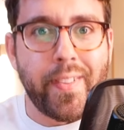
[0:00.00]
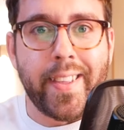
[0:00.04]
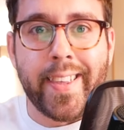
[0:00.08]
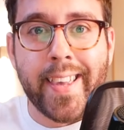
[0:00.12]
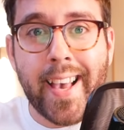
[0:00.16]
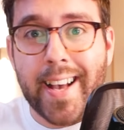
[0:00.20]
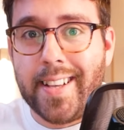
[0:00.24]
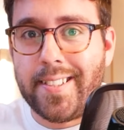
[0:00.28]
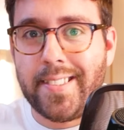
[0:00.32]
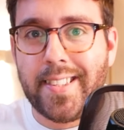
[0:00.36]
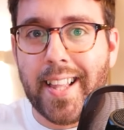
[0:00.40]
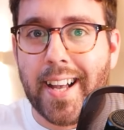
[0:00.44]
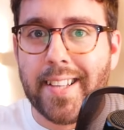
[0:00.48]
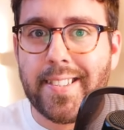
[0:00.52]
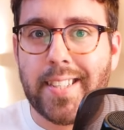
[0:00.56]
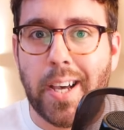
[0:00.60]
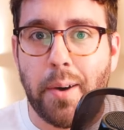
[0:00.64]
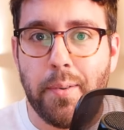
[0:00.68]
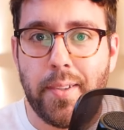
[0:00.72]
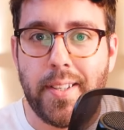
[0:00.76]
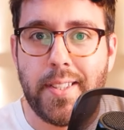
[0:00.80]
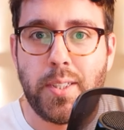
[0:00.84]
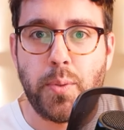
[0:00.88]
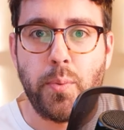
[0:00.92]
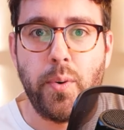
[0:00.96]
Yes, that's
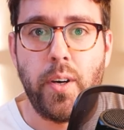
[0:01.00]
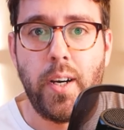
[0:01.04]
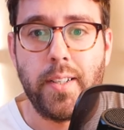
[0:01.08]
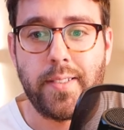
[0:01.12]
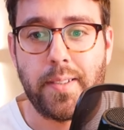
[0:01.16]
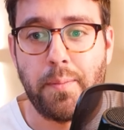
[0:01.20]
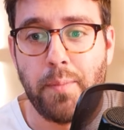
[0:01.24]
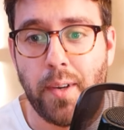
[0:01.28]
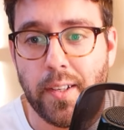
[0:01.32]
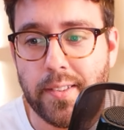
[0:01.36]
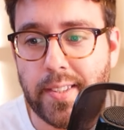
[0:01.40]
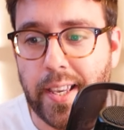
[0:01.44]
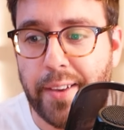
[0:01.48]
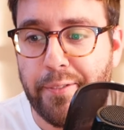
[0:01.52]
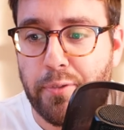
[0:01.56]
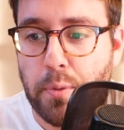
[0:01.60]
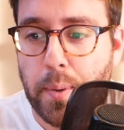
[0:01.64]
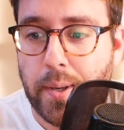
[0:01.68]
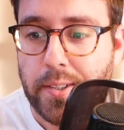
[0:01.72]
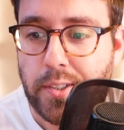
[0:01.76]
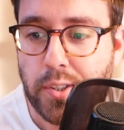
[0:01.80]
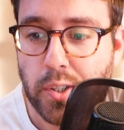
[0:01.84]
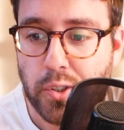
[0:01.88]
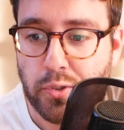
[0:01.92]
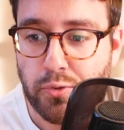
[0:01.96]
how these works. I'm not saying
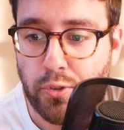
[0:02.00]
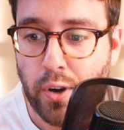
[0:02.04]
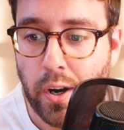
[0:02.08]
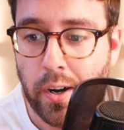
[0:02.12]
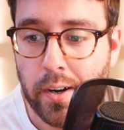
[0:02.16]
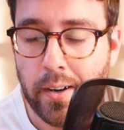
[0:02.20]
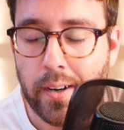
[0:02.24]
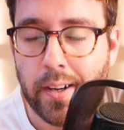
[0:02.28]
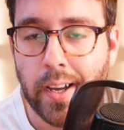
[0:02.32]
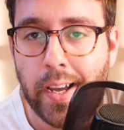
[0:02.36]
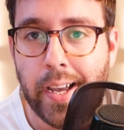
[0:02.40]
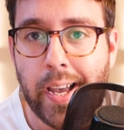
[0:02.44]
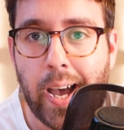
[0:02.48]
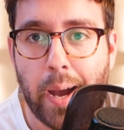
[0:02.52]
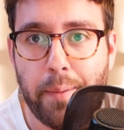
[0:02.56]
Fabrizio's wrong.